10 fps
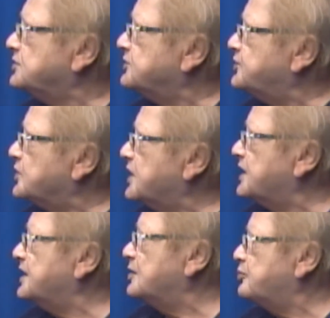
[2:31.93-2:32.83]
if you're
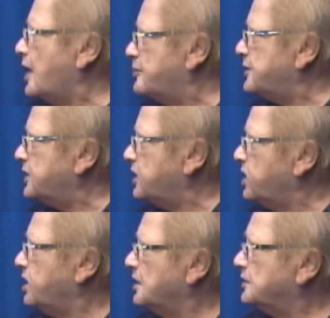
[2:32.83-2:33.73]
getting a puppy,
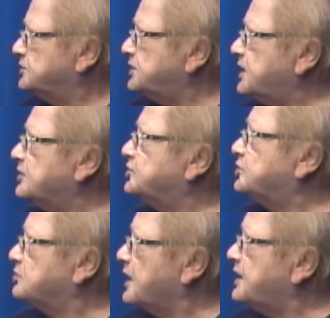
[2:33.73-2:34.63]
to have
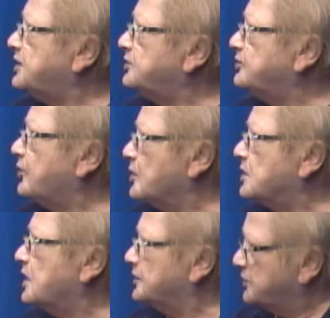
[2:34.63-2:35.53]
training
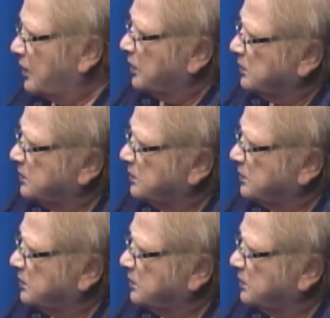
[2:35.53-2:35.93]
for a dog?